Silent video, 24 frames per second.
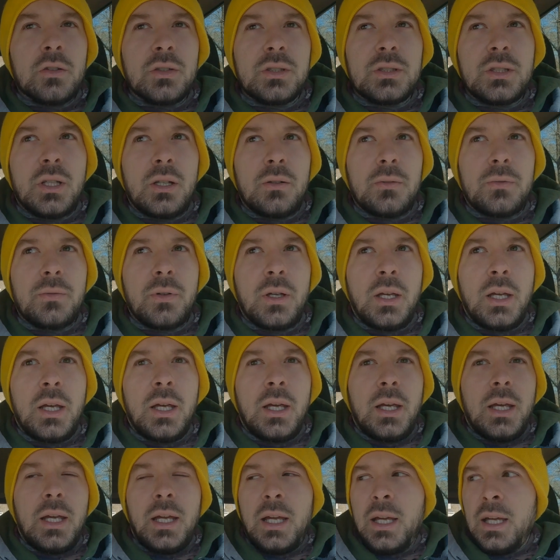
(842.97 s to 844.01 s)
stuff,
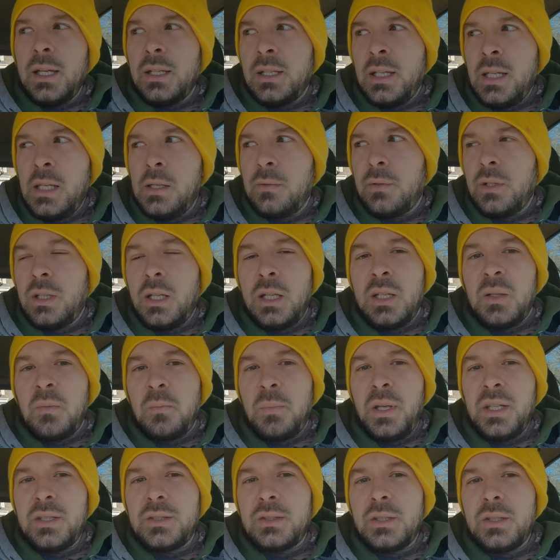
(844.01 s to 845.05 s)
and even in
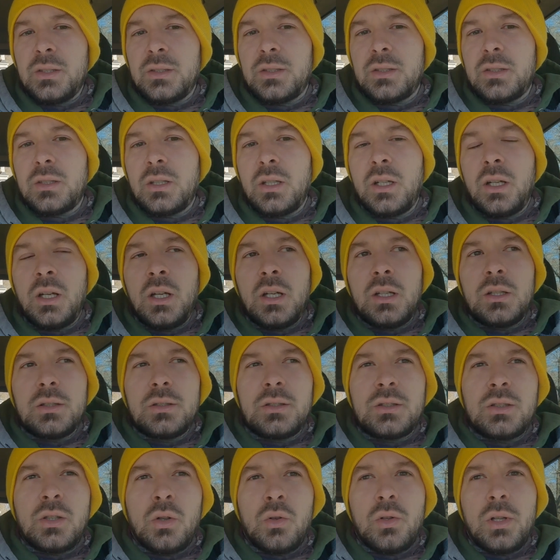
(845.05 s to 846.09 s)
business.
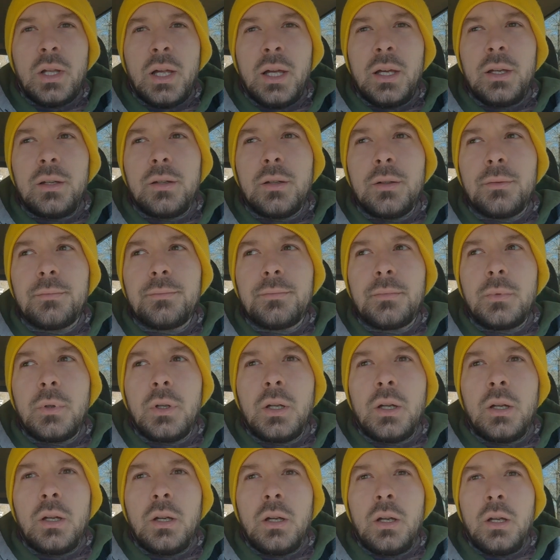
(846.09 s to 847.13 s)
So like,
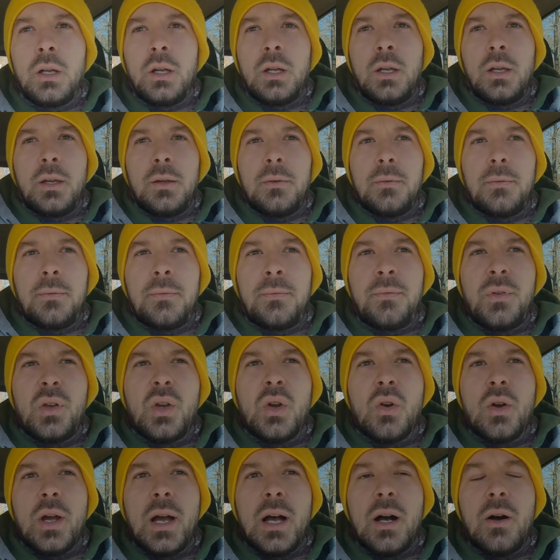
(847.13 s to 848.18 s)

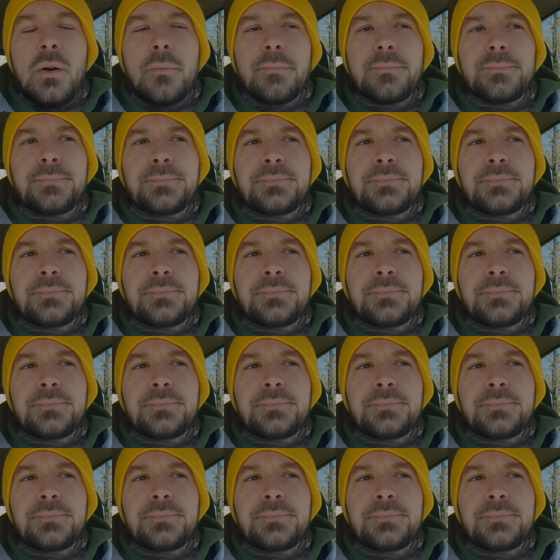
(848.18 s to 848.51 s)
figure out,